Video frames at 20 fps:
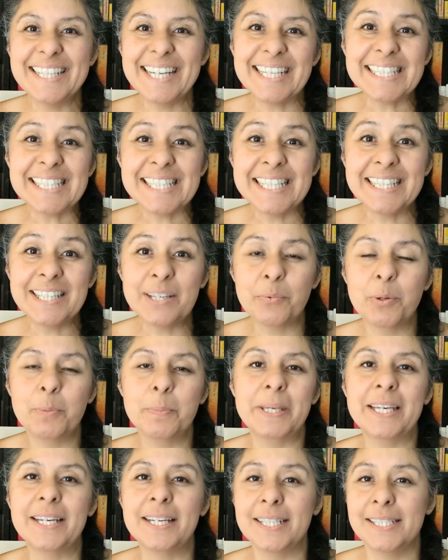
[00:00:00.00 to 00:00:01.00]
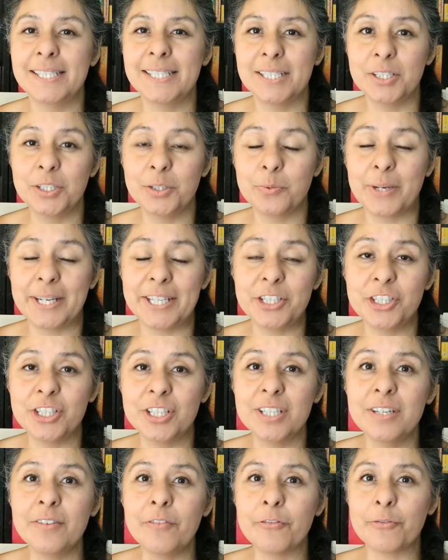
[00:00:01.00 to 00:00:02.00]
next thing that will be a
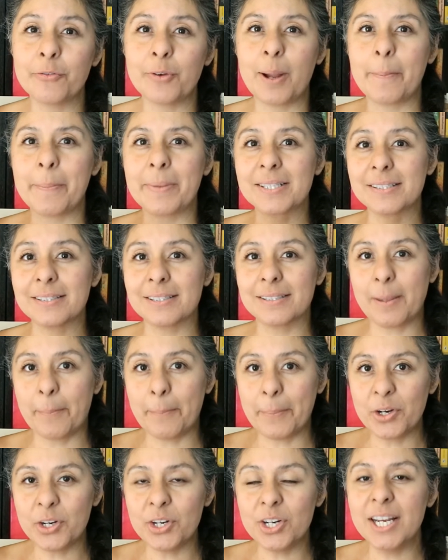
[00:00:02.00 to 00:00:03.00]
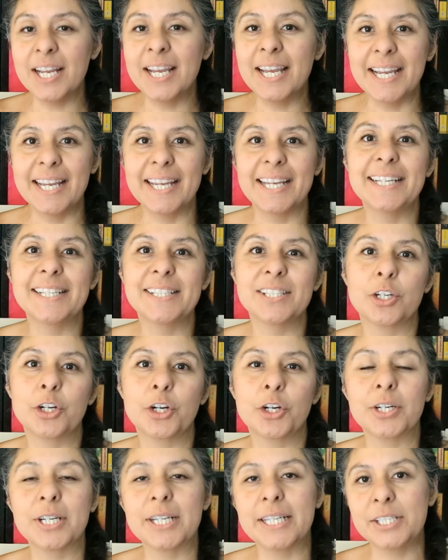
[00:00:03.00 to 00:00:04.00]
continuation from summer is
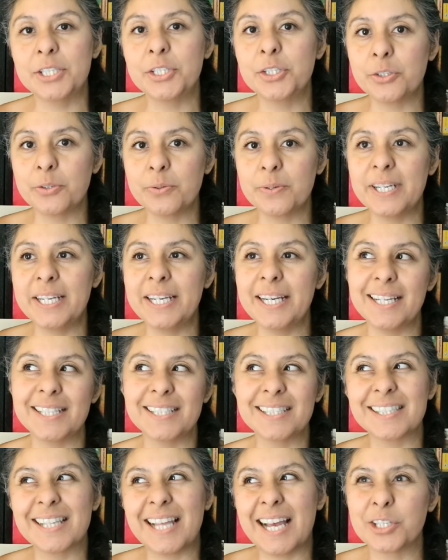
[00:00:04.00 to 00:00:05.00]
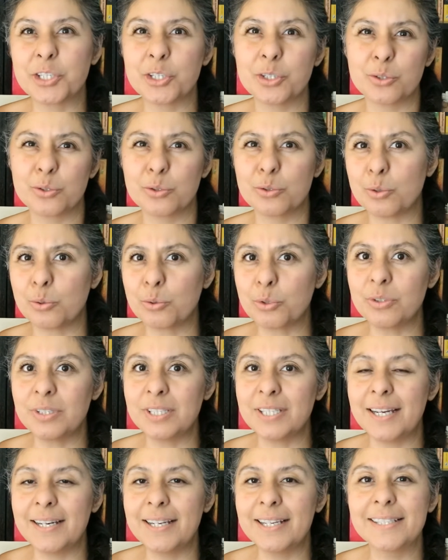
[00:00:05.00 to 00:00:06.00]
her history / social
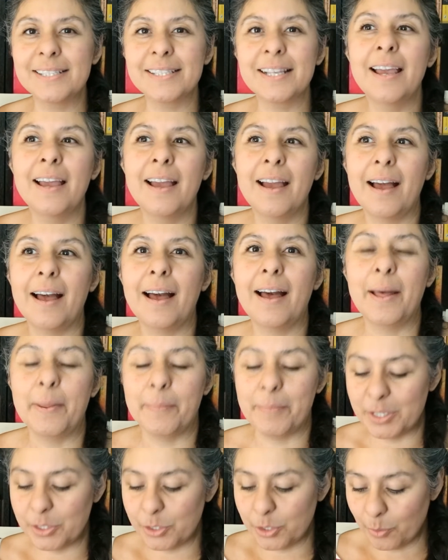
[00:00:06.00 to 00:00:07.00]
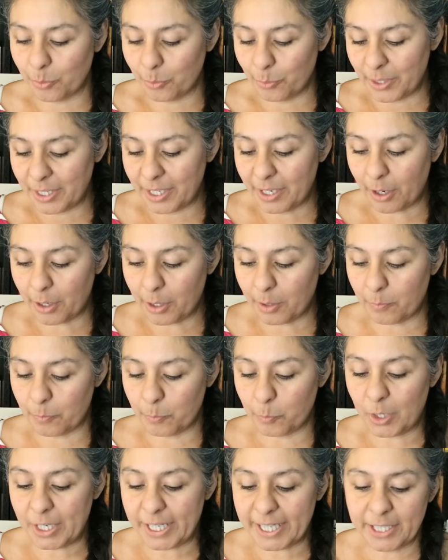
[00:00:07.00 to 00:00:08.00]
studies. So we are
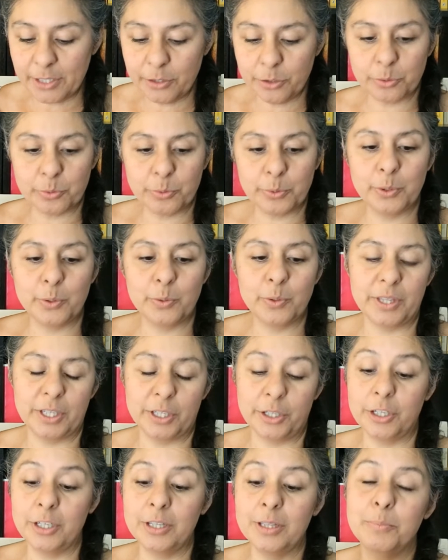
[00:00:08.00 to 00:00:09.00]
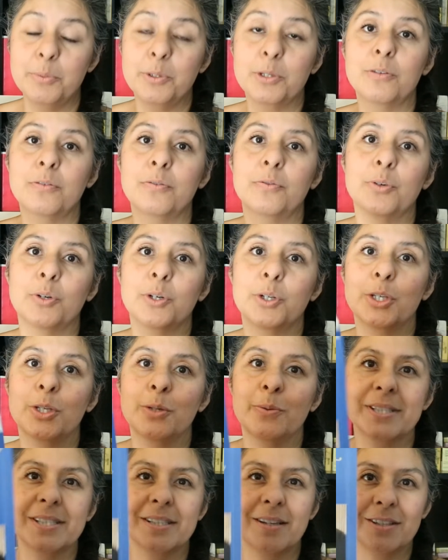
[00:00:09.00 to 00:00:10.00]
working through the Good and the Beautiful
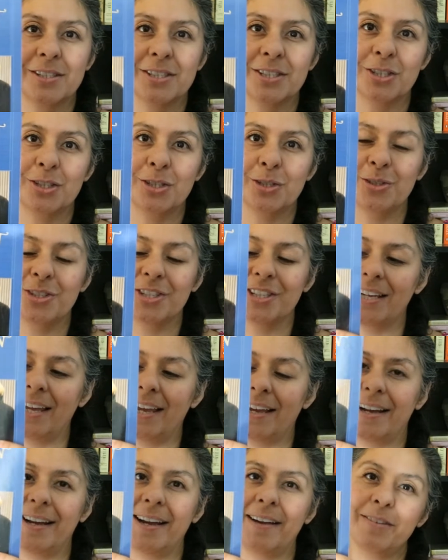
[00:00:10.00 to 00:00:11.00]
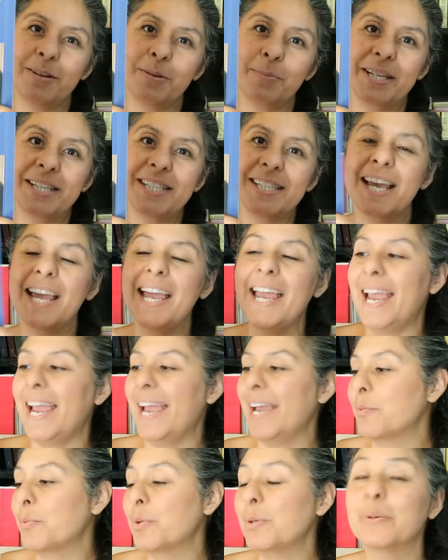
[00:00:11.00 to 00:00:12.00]
U.S. Constitution and Government,
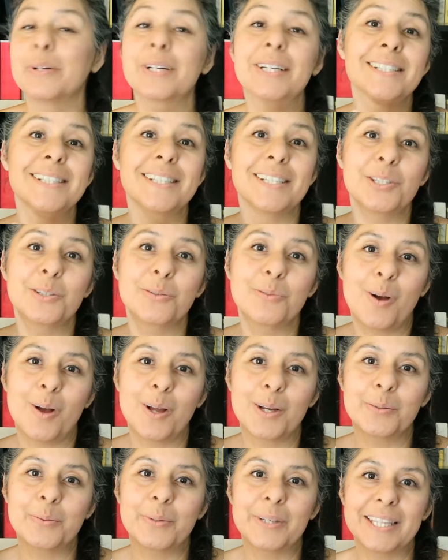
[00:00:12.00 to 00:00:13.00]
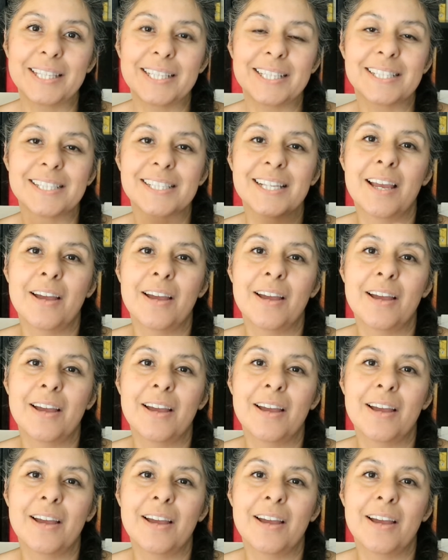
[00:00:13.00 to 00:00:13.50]
and we will continue on with this.